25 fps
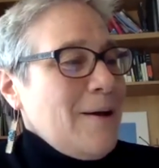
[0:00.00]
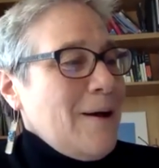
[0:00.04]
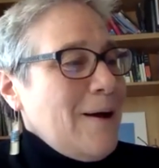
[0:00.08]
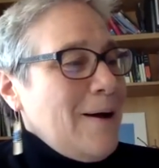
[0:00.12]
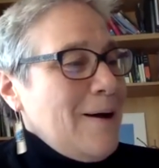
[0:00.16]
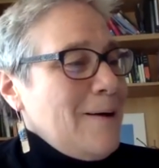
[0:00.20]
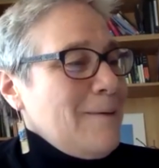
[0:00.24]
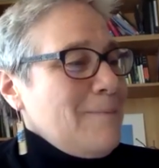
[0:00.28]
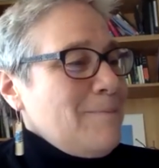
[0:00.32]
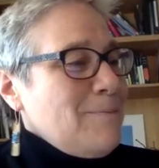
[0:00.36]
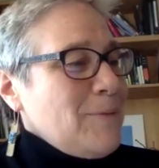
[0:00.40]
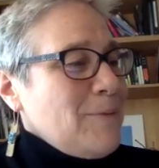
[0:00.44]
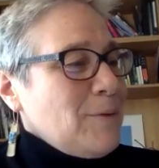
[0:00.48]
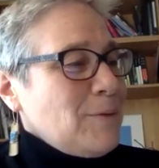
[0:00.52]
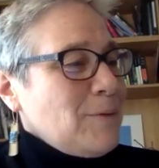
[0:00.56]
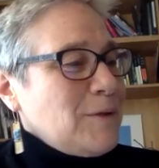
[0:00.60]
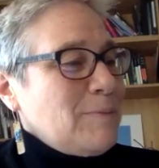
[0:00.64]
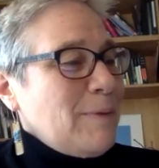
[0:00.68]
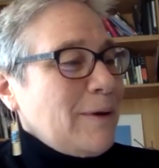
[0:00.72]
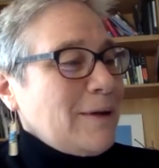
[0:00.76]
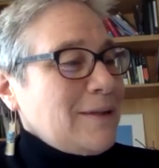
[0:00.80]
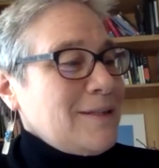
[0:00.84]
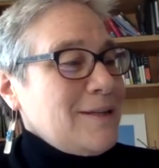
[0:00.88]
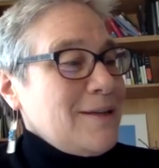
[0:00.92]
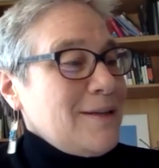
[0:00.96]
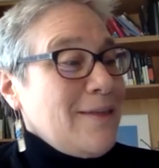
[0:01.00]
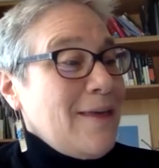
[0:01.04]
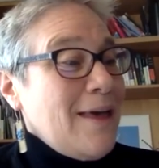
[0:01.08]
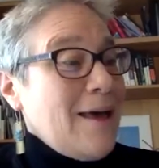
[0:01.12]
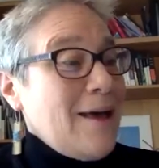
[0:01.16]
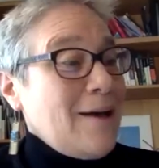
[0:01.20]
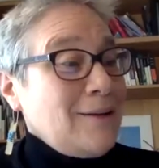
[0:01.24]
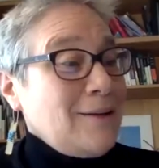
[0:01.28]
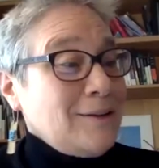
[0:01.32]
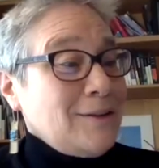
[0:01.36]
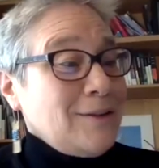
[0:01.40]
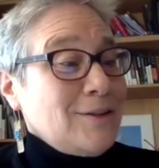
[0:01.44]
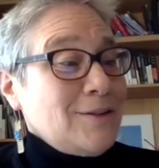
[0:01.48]
um, respect to the
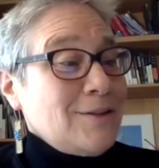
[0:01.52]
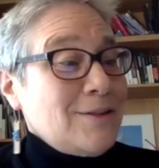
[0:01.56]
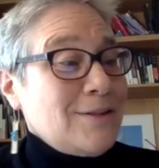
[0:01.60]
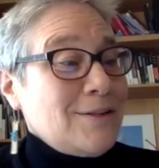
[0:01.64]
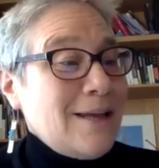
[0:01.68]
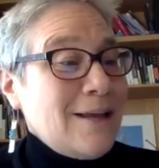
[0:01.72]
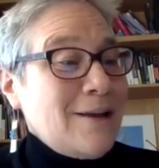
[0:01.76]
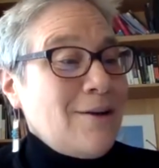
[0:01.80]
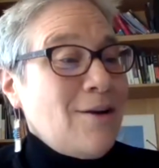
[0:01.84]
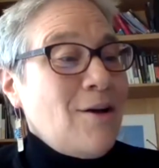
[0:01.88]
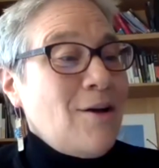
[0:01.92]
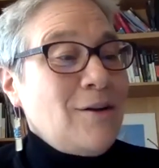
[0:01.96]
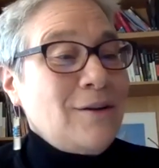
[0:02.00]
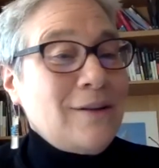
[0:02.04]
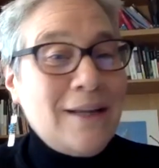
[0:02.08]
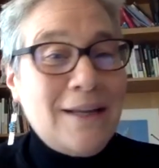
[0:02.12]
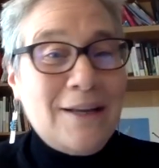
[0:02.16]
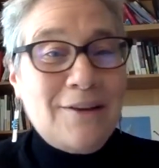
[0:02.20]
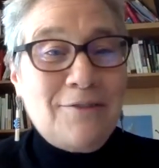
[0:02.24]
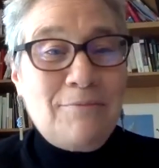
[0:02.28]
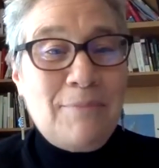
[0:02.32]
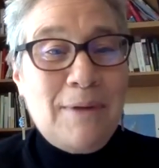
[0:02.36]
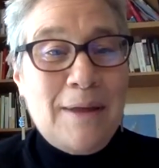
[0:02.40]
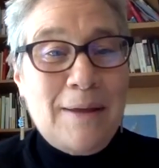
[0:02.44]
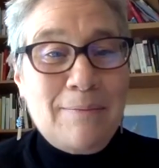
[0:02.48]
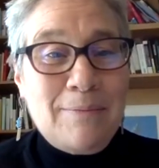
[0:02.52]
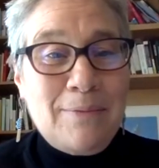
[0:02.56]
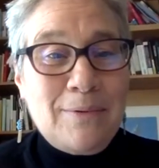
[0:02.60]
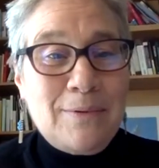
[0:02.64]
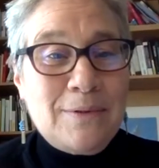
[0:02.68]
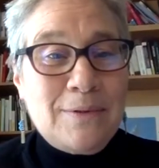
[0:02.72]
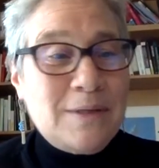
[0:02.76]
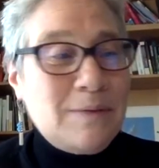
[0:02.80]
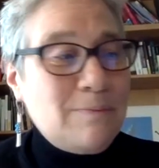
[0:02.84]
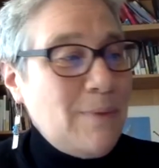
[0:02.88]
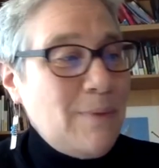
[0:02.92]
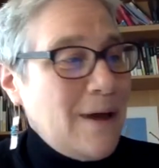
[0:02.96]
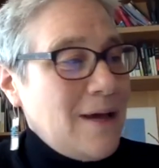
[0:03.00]
elders and all native
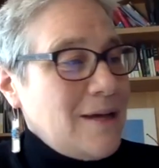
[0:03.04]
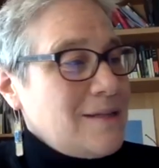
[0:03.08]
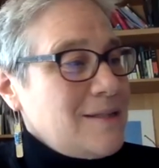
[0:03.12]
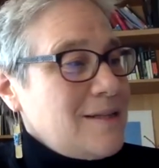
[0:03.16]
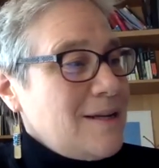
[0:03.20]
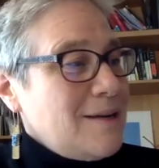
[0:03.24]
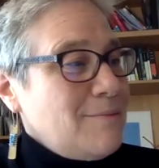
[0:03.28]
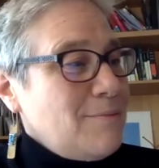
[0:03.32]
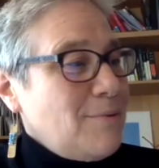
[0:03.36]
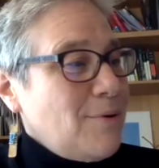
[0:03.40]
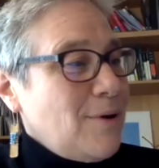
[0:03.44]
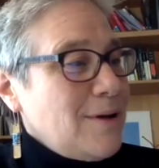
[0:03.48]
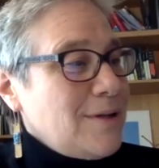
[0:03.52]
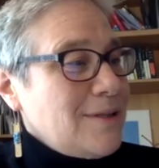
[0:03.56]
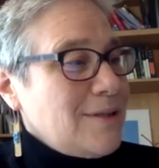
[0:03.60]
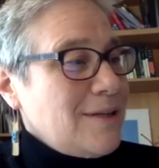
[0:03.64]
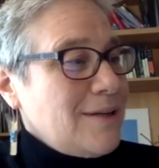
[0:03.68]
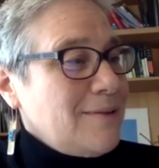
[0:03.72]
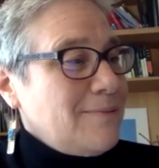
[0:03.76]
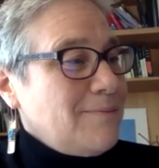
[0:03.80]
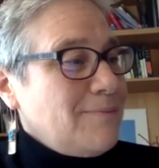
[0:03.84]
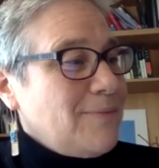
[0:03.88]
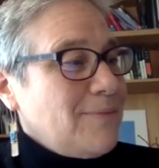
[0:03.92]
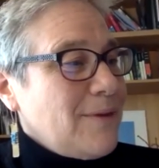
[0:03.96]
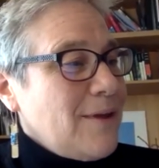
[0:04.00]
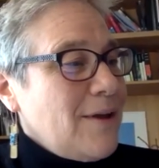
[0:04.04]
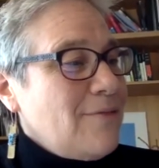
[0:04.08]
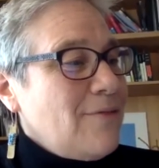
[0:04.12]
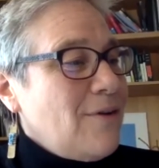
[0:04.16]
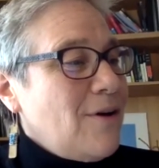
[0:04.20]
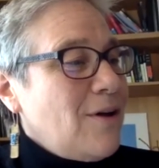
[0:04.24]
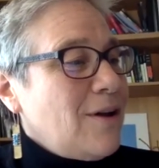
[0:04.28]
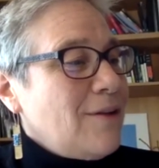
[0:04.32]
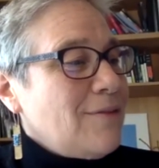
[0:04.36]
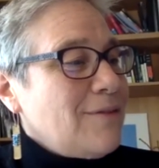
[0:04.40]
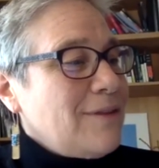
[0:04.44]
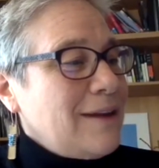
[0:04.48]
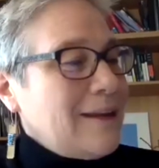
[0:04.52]
peoples, past and present, of
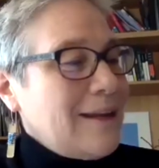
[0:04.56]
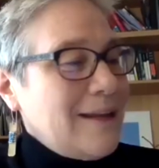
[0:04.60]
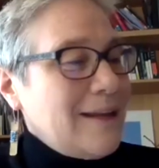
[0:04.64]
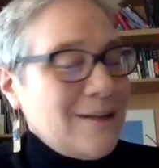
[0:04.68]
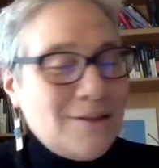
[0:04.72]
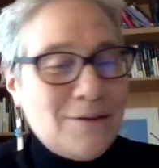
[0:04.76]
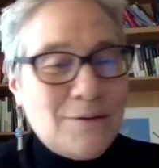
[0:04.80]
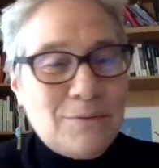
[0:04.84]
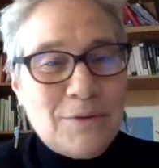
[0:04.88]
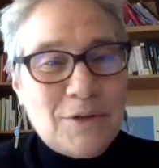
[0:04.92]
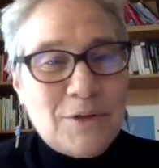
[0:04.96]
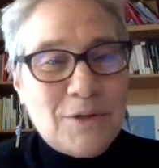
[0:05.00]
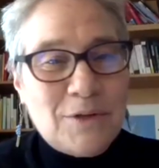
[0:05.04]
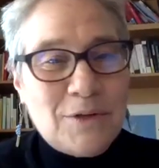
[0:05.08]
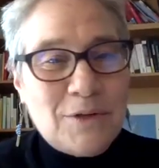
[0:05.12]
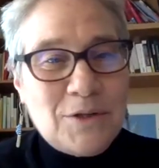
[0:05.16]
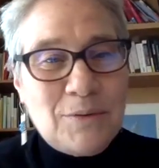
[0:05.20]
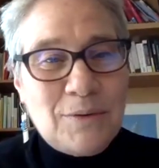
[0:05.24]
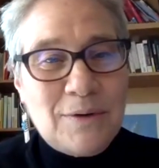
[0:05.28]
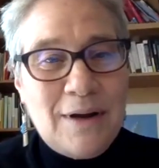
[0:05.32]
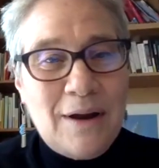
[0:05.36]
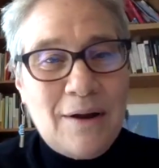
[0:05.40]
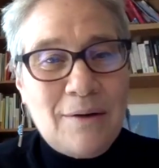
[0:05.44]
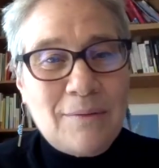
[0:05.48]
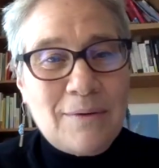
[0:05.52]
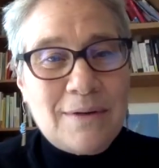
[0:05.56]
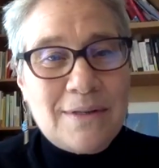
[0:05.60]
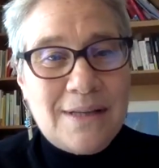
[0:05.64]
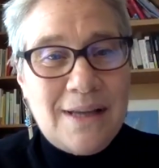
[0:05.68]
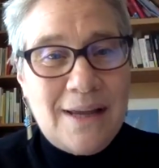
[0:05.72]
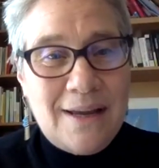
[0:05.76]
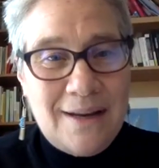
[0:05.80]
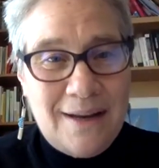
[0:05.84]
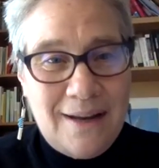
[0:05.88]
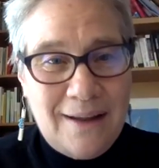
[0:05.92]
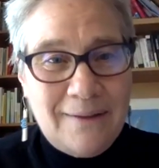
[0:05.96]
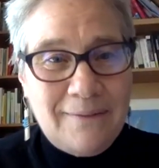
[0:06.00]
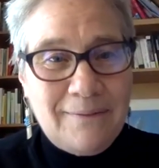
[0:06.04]
all the lands on which we're now
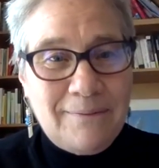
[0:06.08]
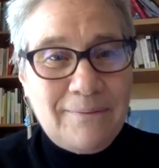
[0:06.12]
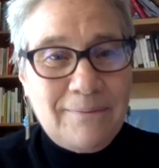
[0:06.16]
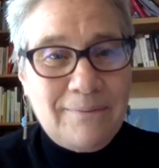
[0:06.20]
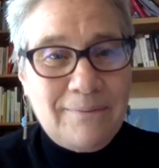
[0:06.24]
residing.